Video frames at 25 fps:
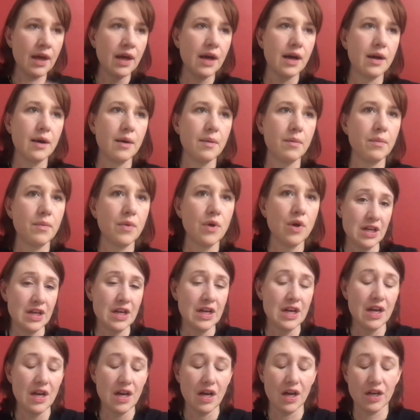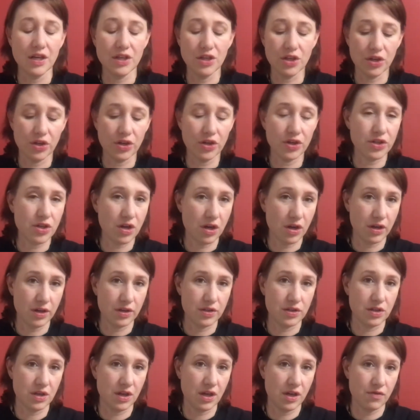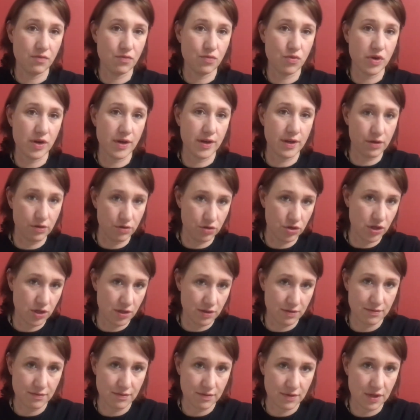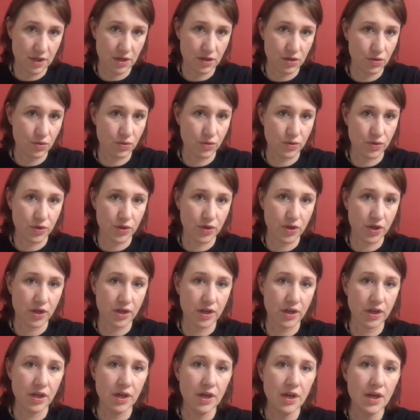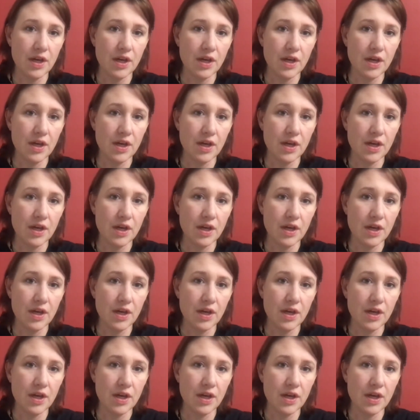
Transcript: A younger dog is going to have more energy than an older dog.